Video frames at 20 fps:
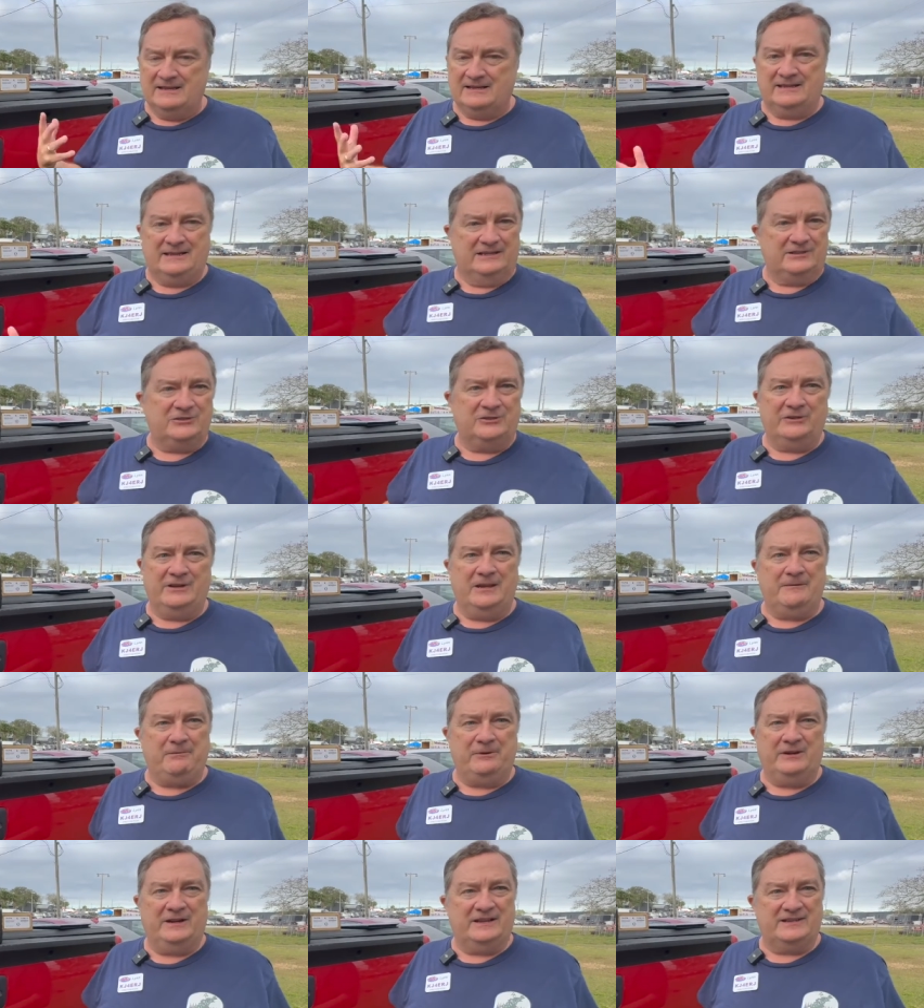Get your
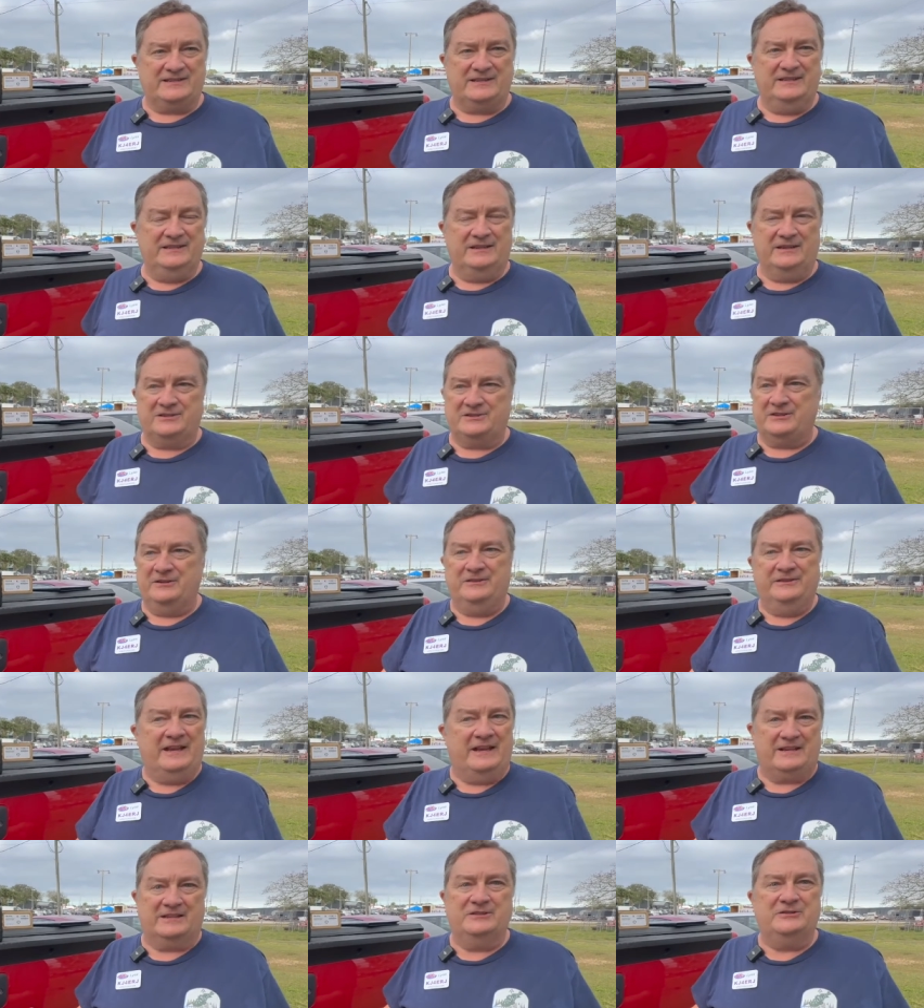APRS in there so
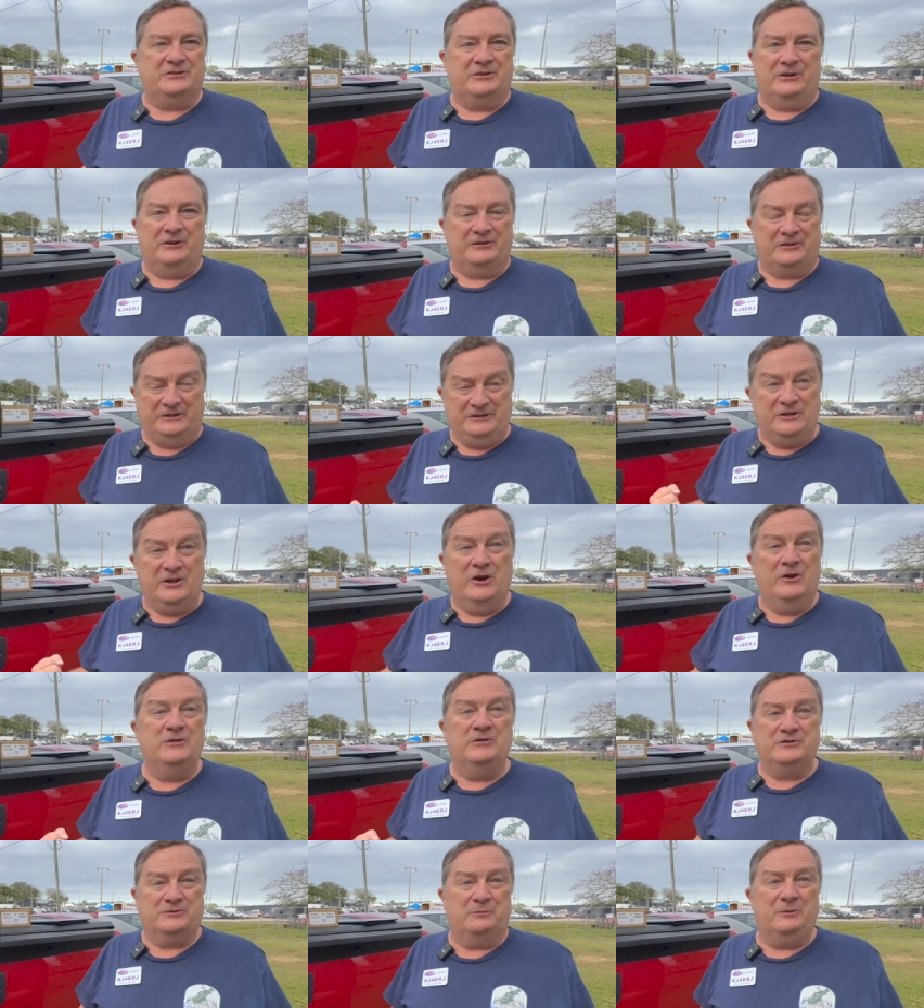Net Control
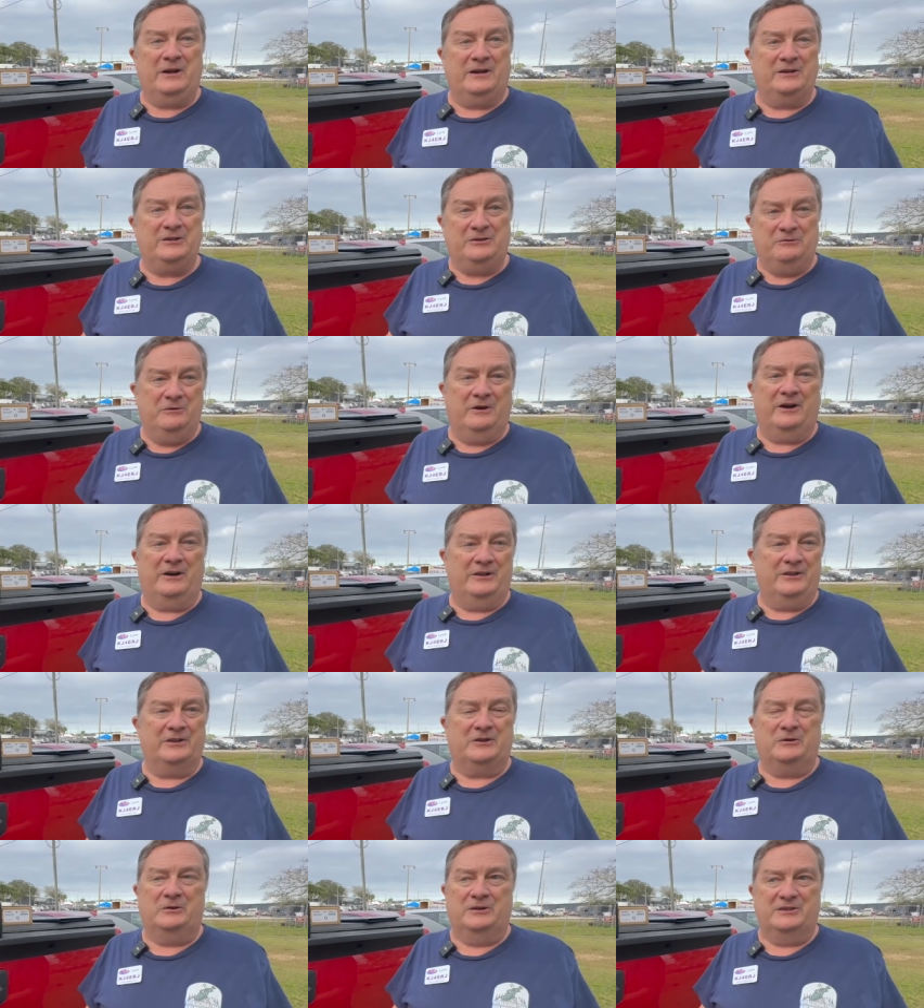knows where you are in
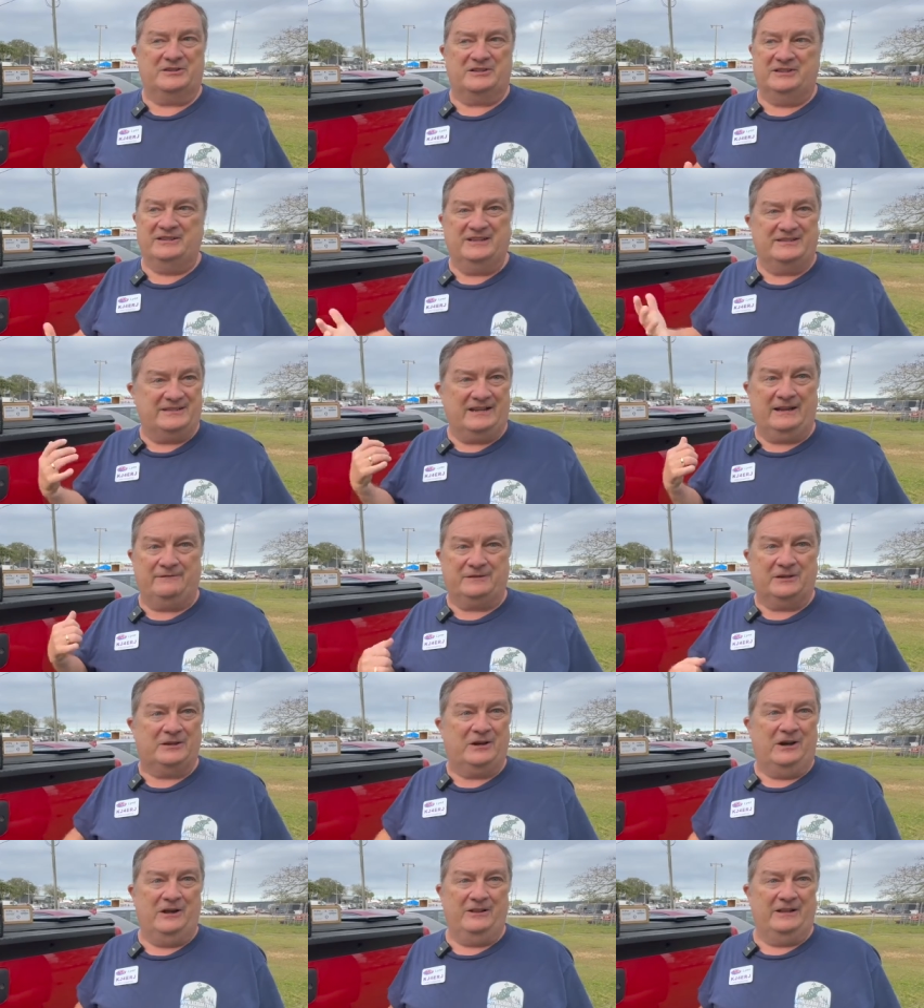the course and doesn't have to
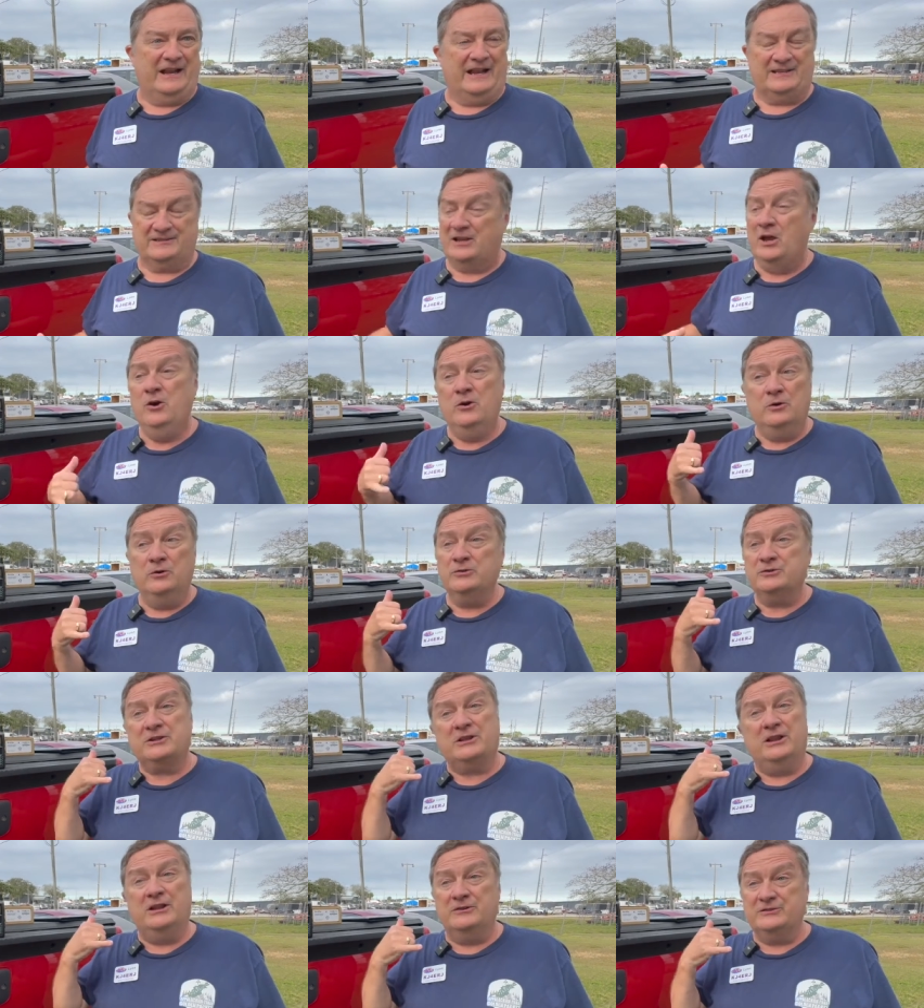call and ask
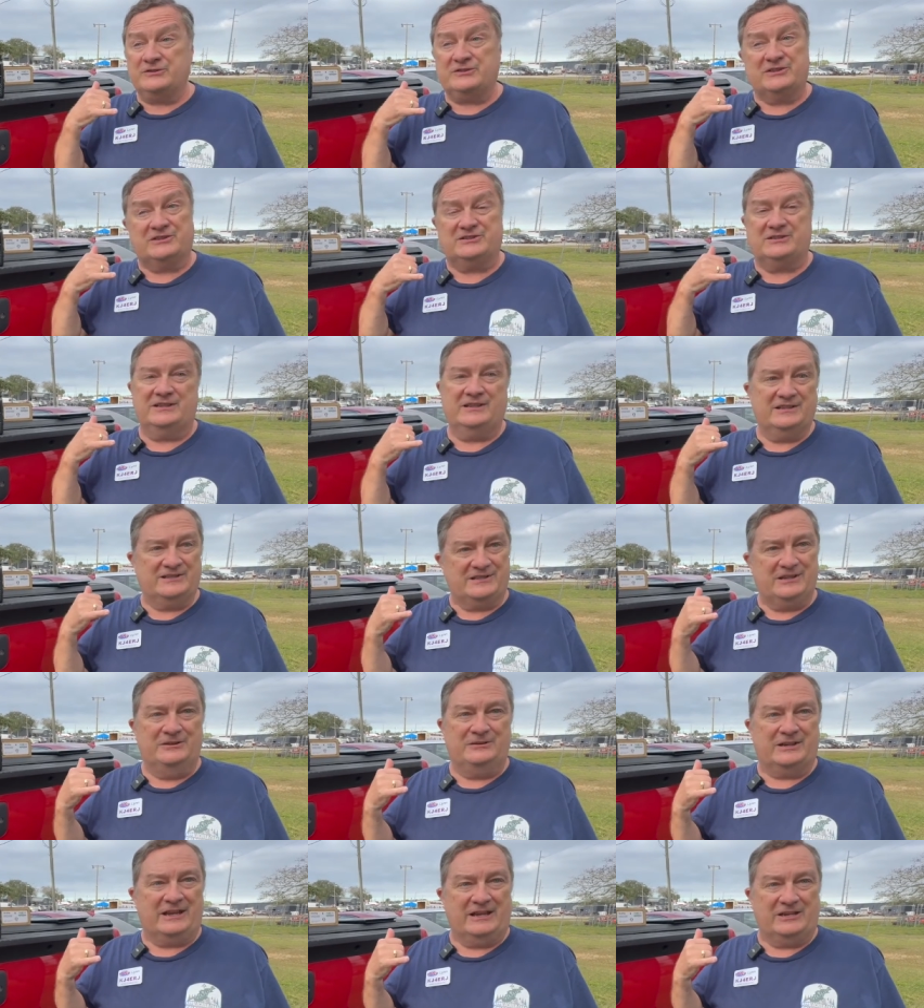who's closest to this
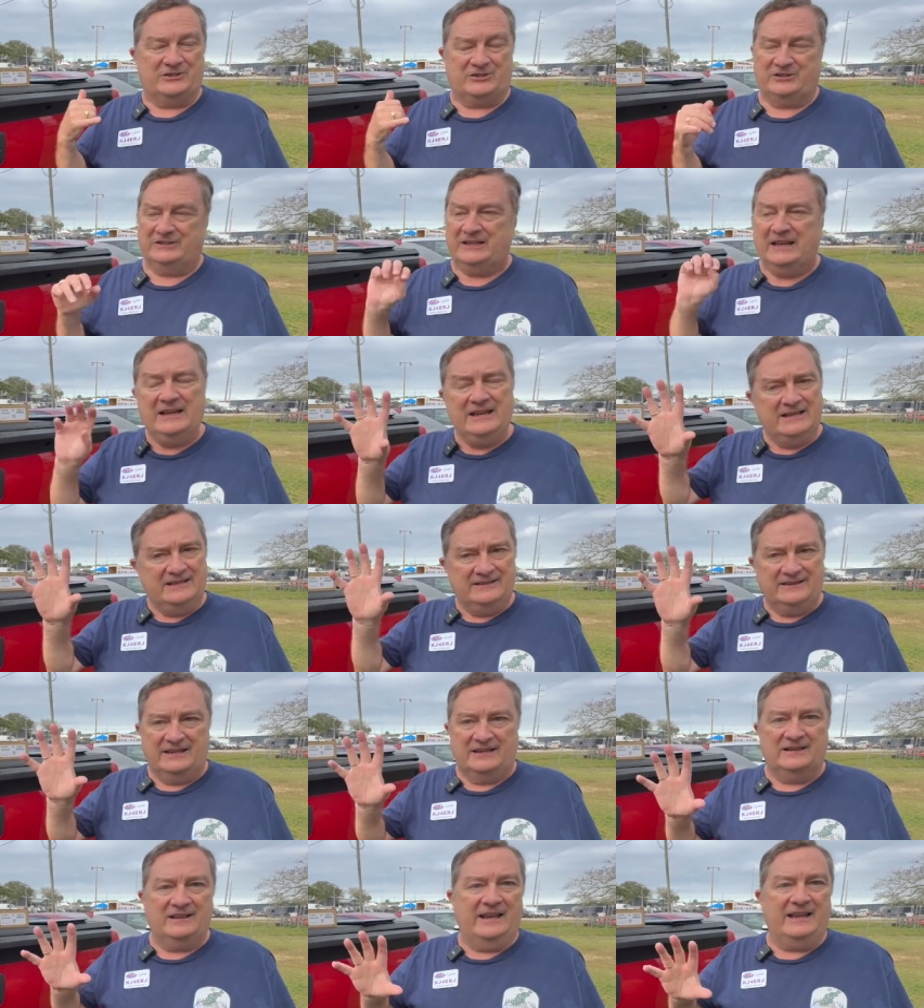location.
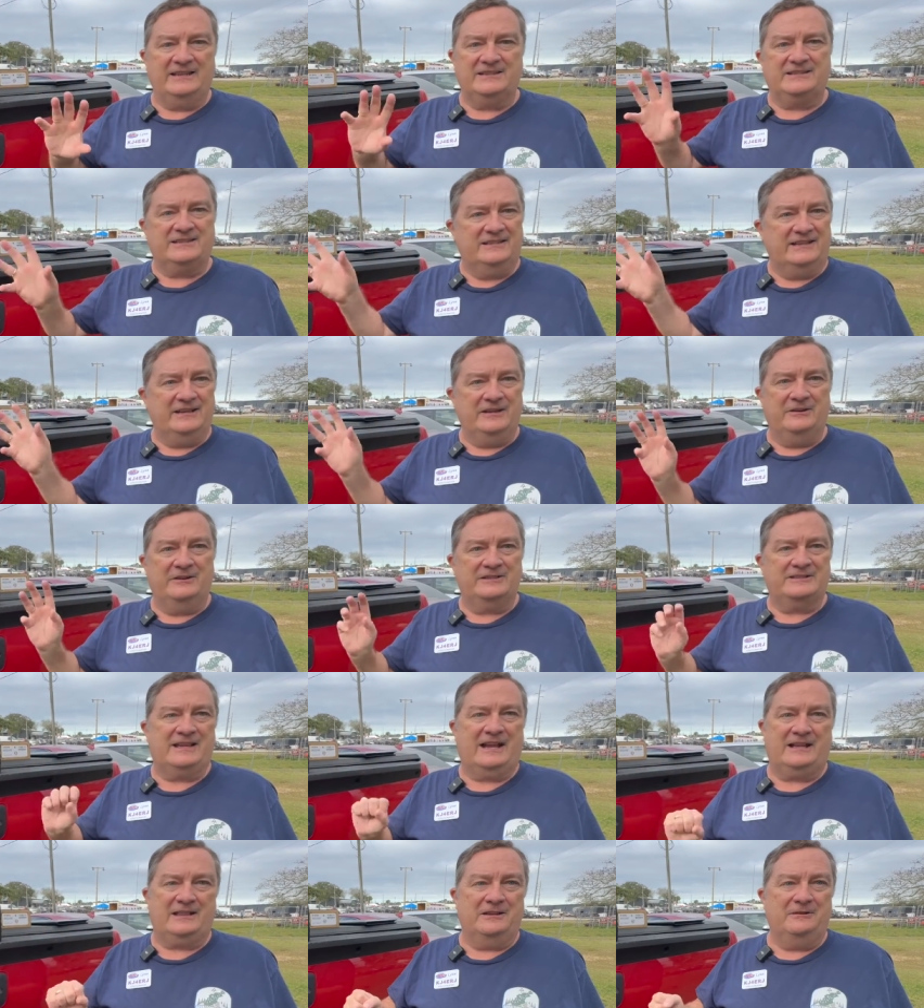They glance and they know
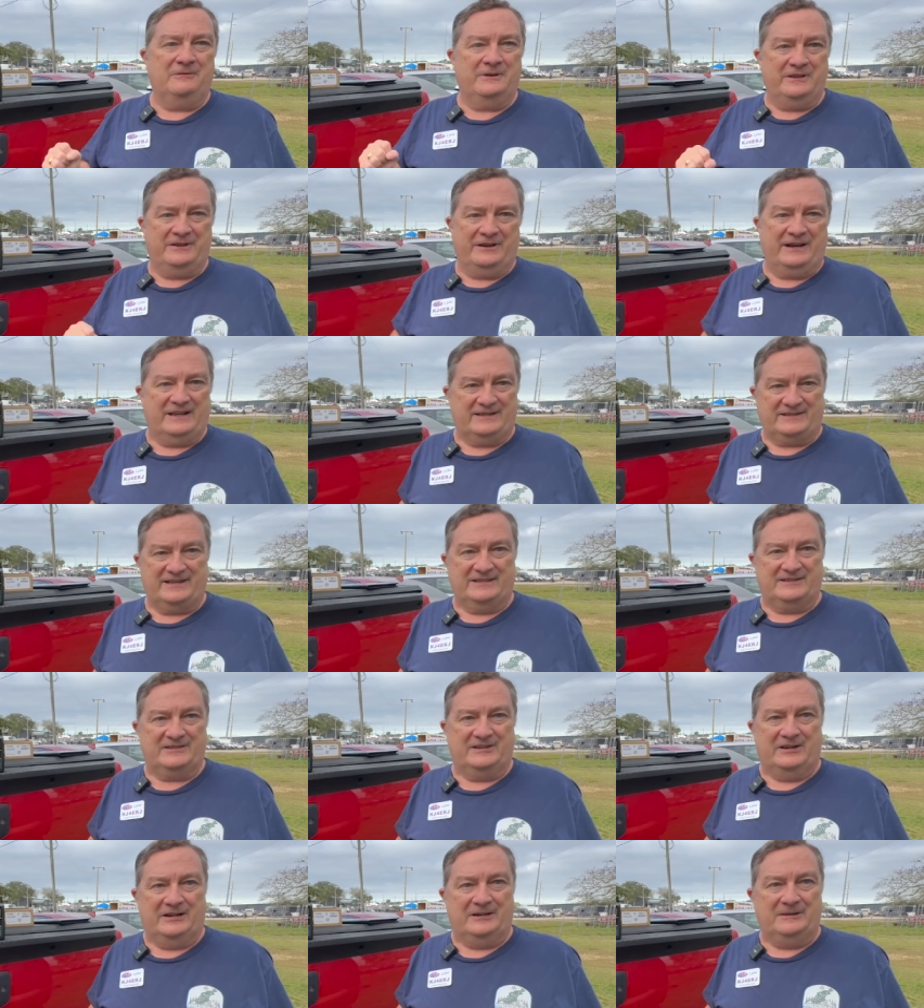exactly where their
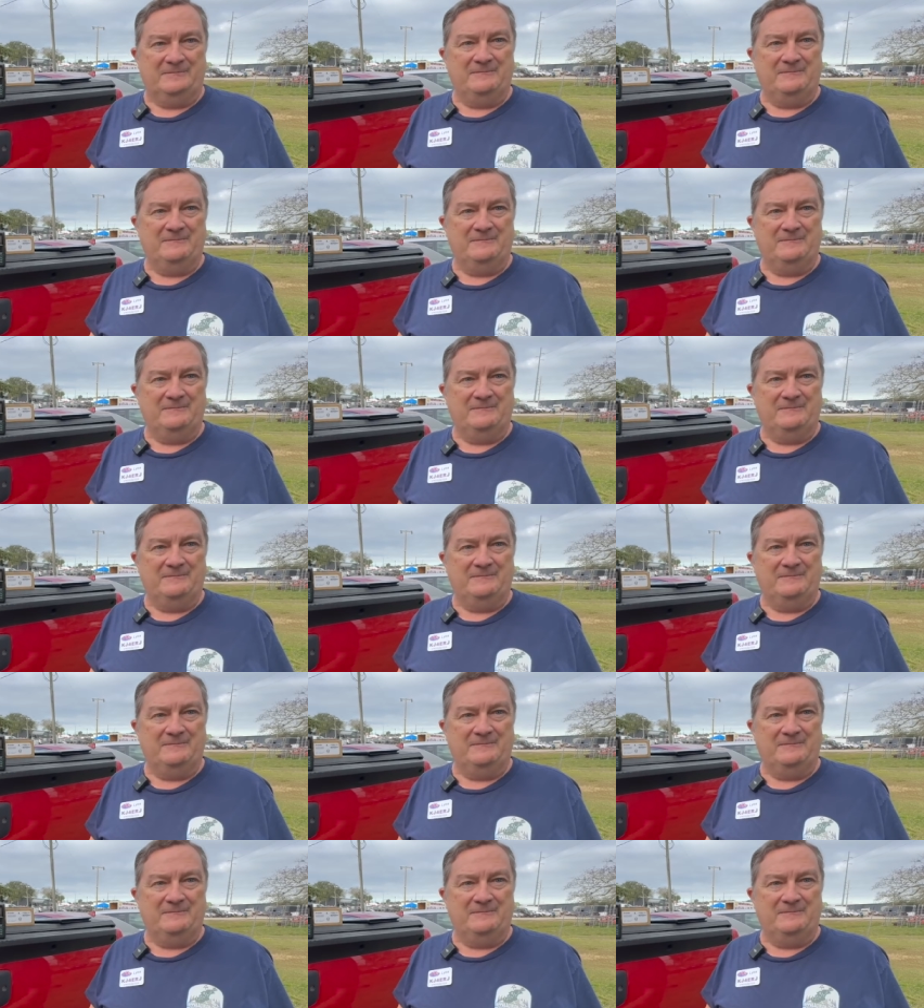assets are.